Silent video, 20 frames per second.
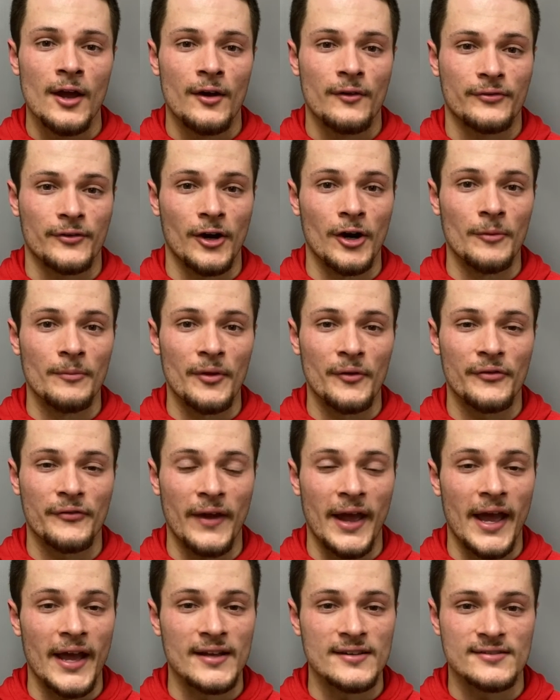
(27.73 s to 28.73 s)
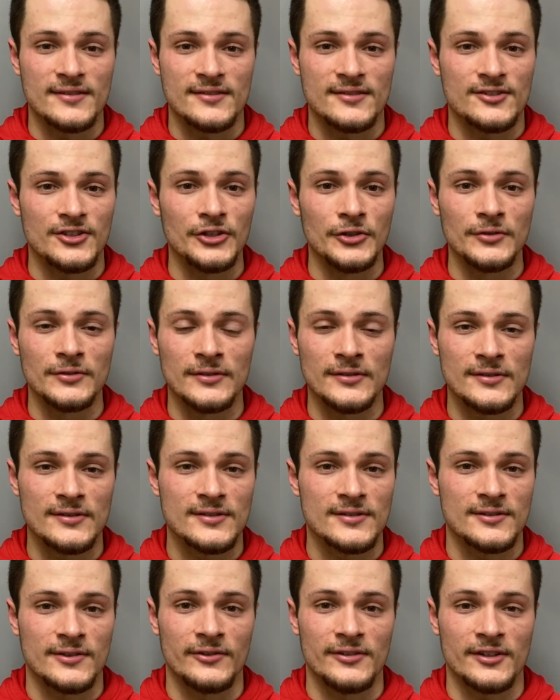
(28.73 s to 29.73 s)
from the fans, the
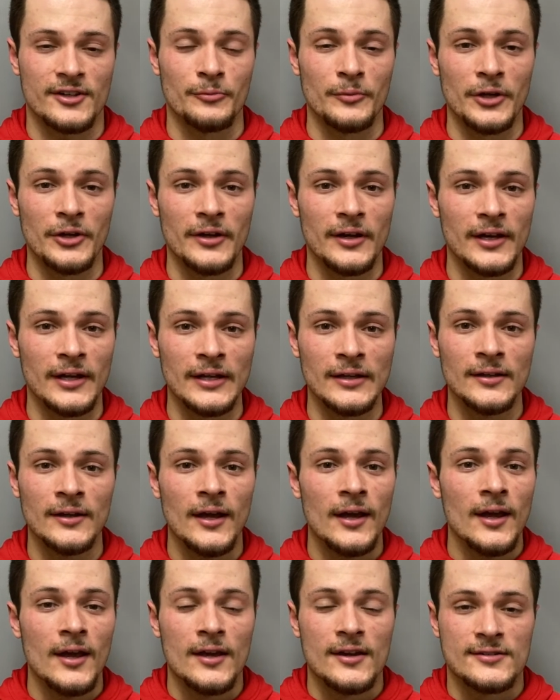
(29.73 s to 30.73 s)
students, to the community.